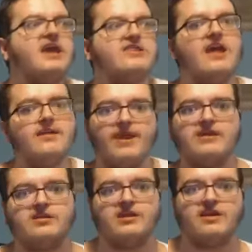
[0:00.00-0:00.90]
he then
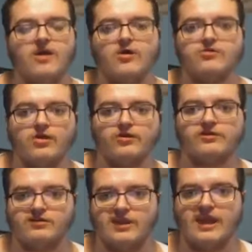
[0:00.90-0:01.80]
basically goes
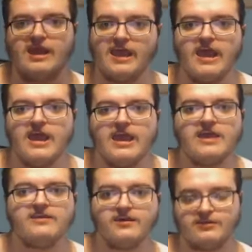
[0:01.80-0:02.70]
on to say
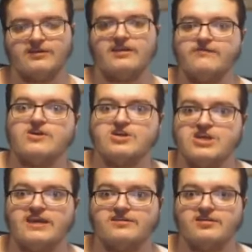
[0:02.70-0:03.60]
he doesn't give a
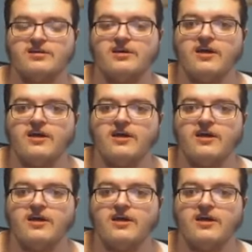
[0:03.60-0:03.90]
shit